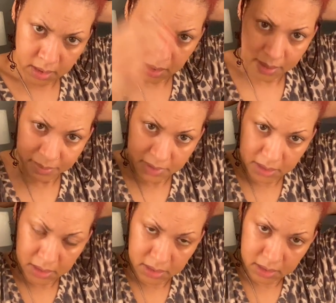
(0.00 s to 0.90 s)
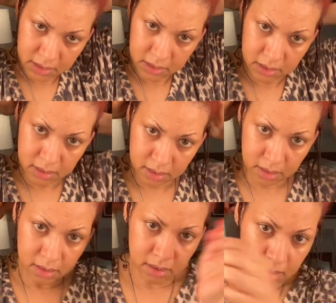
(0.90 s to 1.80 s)
I'm just,
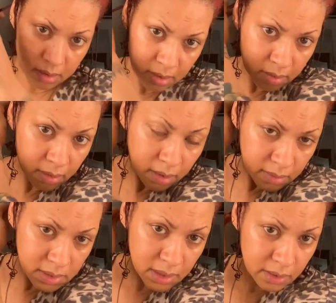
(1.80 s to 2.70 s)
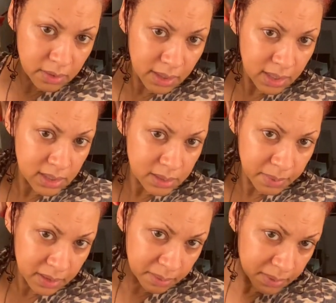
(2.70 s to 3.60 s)
I always talk to you guys
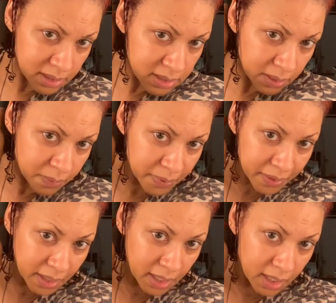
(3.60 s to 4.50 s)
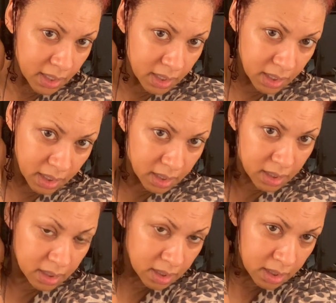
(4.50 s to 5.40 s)
about the place I work at,
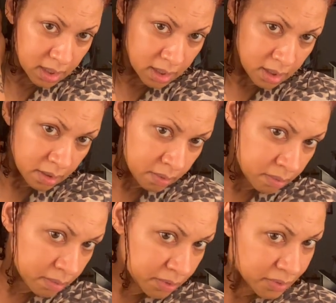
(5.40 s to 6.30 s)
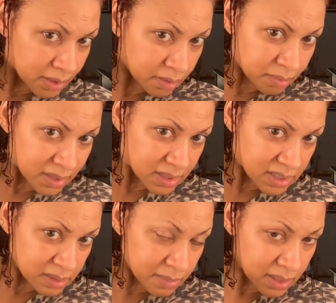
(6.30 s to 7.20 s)
and when you're dealing with
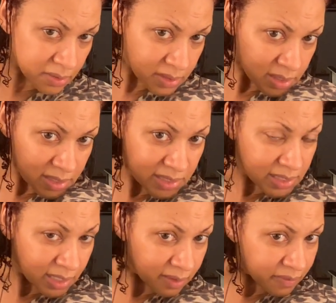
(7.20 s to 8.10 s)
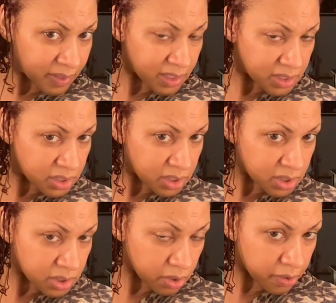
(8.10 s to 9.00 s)
smells and stuff, it's
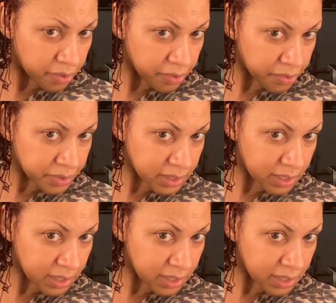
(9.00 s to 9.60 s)
just harder to